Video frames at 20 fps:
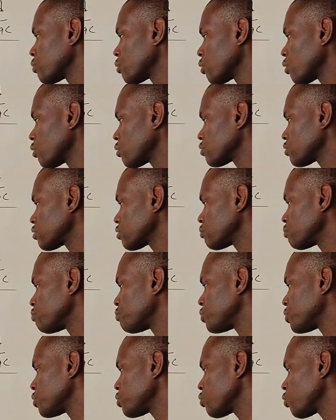plus
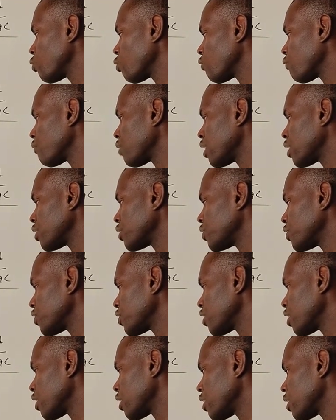b over
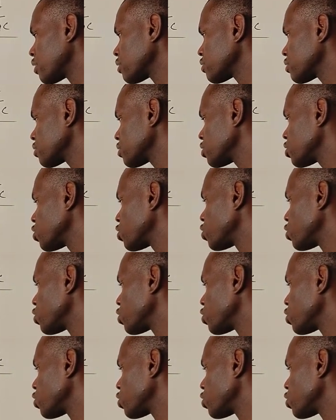ax